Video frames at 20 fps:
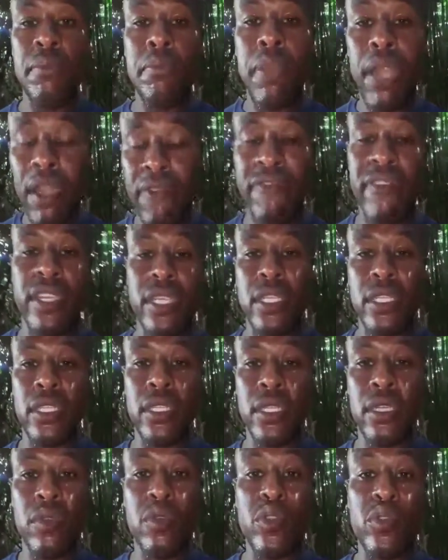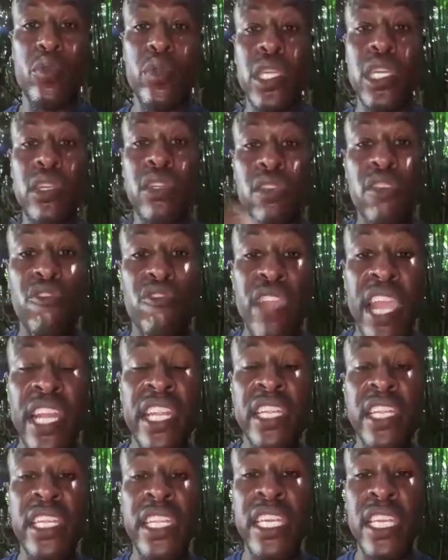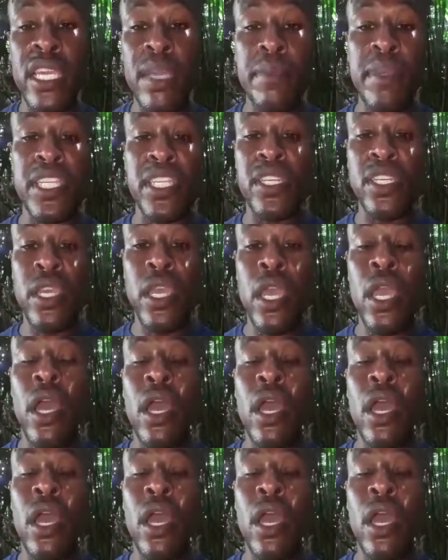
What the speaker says: perfect, because we are created in the image